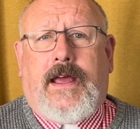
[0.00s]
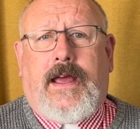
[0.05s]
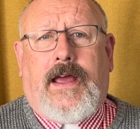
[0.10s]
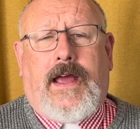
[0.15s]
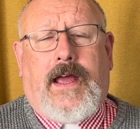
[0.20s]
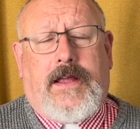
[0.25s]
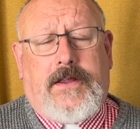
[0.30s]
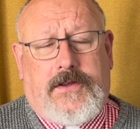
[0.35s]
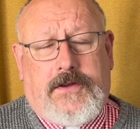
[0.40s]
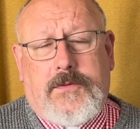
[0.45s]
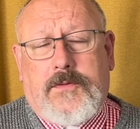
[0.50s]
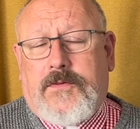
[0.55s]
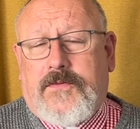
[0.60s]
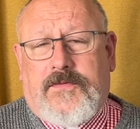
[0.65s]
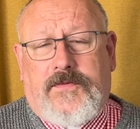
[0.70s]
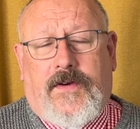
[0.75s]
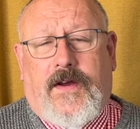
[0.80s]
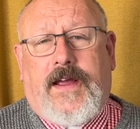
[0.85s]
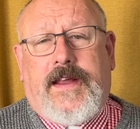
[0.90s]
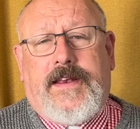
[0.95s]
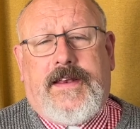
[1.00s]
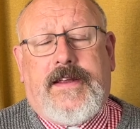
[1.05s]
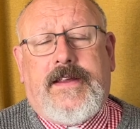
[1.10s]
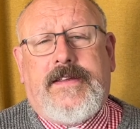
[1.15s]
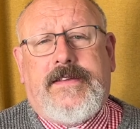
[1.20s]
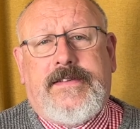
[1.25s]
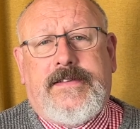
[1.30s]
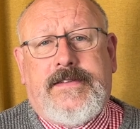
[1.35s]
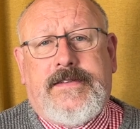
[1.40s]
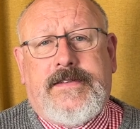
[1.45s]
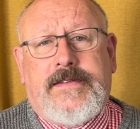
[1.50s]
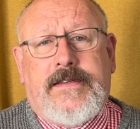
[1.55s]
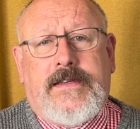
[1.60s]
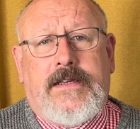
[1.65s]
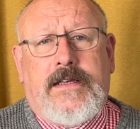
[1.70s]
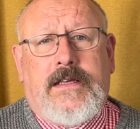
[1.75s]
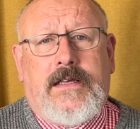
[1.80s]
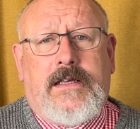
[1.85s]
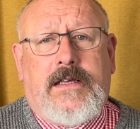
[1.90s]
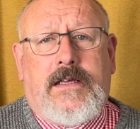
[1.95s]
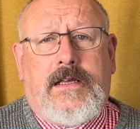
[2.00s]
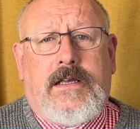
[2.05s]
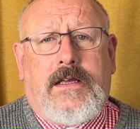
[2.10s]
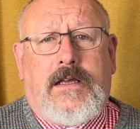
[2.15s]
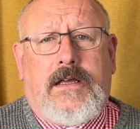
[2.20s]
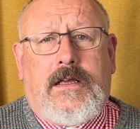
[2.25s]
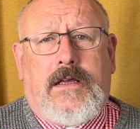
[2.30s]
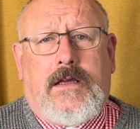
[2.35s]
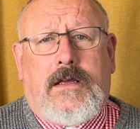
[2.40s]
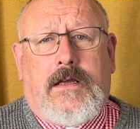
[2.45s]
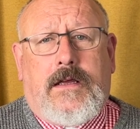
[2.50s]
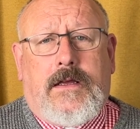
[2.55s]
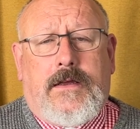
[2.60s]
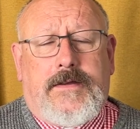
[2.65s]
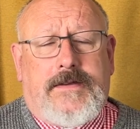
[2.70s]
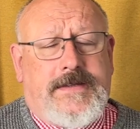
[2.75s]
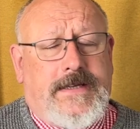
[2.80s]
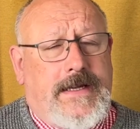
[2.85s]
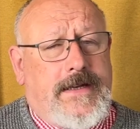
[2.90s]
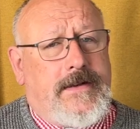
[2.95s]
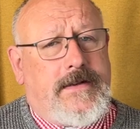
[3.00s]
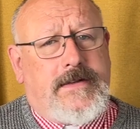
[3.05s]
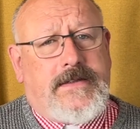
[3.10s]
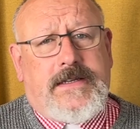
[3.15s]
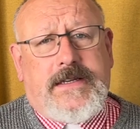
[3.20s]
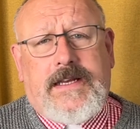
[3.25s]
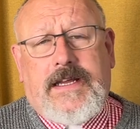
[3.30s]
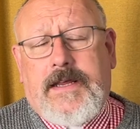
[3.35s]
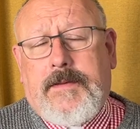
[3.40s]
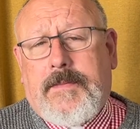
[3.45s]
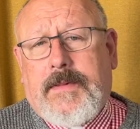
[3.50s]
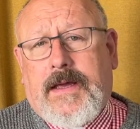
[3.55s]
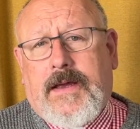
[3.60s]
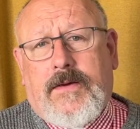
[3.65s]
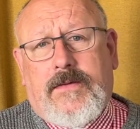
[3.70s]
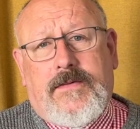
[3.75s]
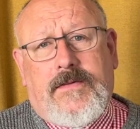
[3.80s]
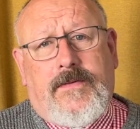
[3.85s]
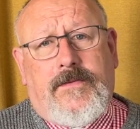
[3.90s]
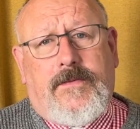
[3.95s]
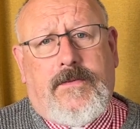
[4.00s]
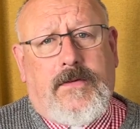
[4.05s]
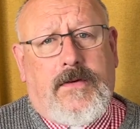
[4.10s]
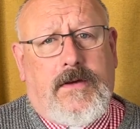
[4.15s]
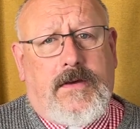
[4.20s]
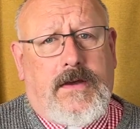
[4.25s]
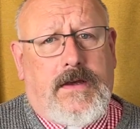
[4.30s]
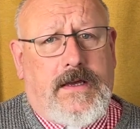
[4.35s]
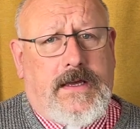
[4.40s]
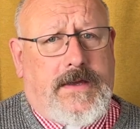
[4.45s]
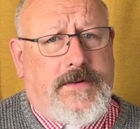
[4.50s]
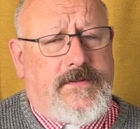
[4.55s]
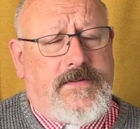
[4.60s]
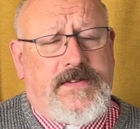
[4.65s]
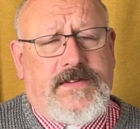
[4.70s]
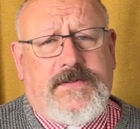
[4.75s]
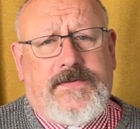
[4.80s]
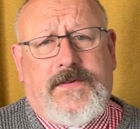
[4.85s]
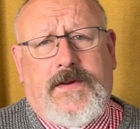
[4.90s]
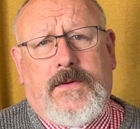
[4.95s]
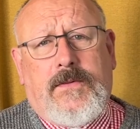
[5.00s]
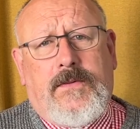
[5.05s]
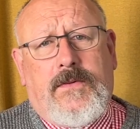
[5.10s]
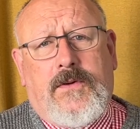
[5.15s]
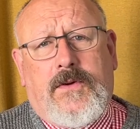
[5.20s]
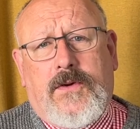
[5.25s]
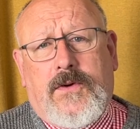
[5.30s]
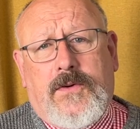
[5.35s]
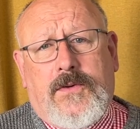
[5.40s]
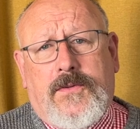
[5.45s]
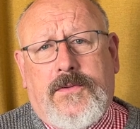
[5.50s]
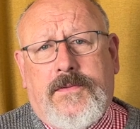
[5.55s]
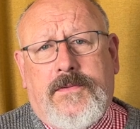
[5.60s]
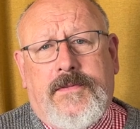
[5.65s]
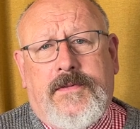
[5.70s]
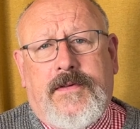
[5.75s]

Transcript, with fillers: and you will find us. Send us an email, give us a phone call.